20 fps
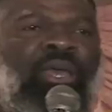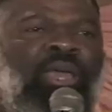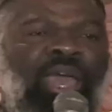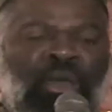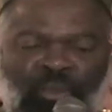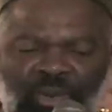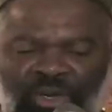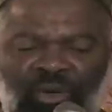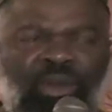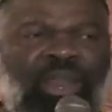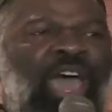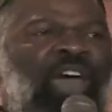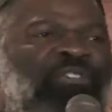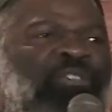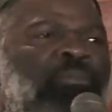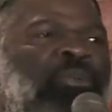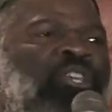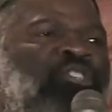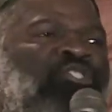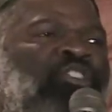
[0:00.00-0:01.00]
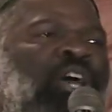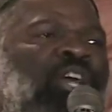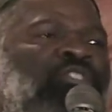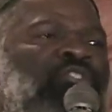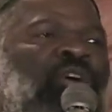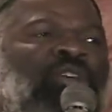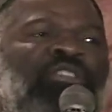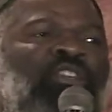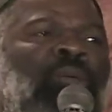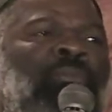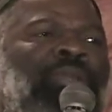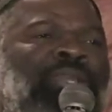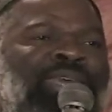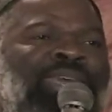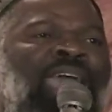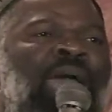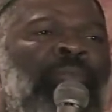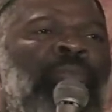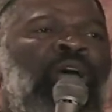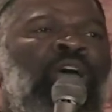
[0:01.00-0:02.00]
And we're going to have to be judged on Yawm
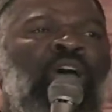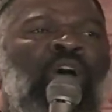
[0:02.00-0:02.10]
al-Qiyamah.